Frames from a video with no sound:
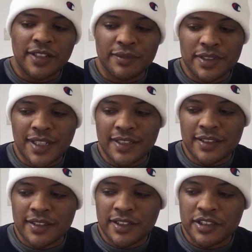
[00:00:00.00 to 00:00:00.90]
They've been
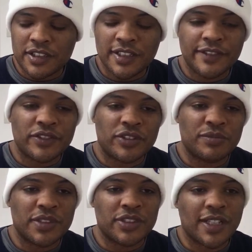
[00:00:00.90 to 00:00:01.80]
taking an initiative
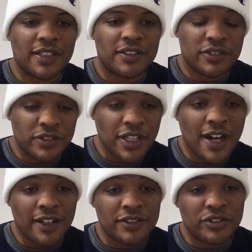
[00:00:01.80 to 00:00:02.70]
to
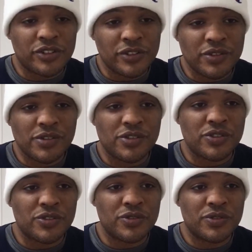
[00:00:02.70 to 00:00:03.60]
talk to students
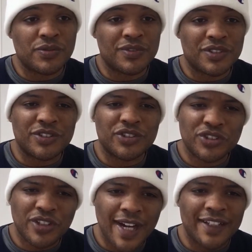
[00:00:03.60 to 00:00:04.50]
to
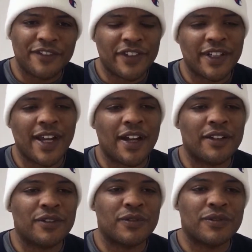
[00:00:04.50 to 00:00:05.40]
try to figure
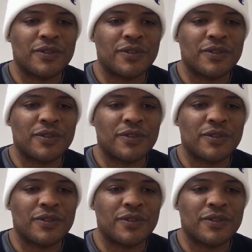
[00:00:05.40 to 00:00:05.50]
out